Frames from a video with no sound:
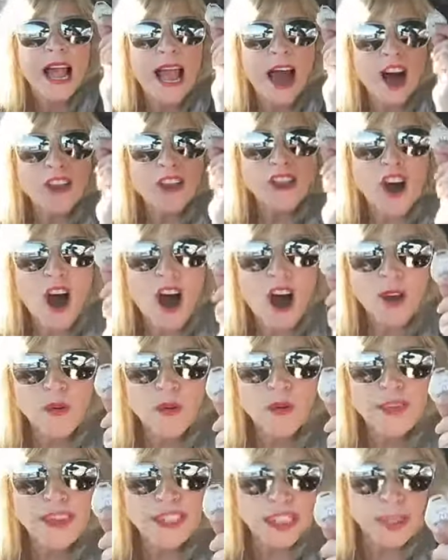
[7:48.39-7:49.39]
along
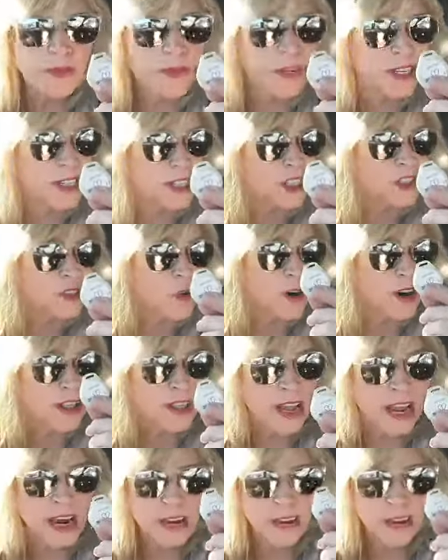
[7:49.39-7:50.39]
with the Sprint store.
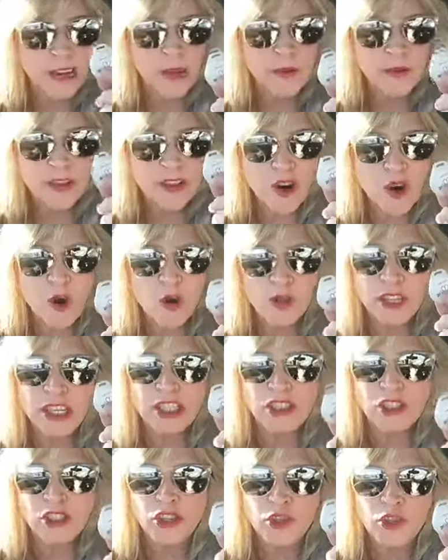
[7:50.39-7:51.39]
They were the only
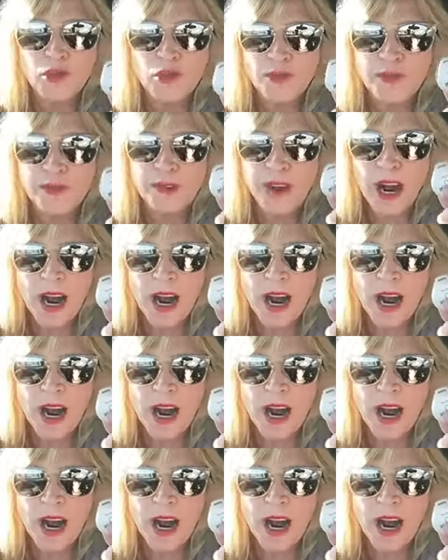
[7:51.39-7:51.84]
two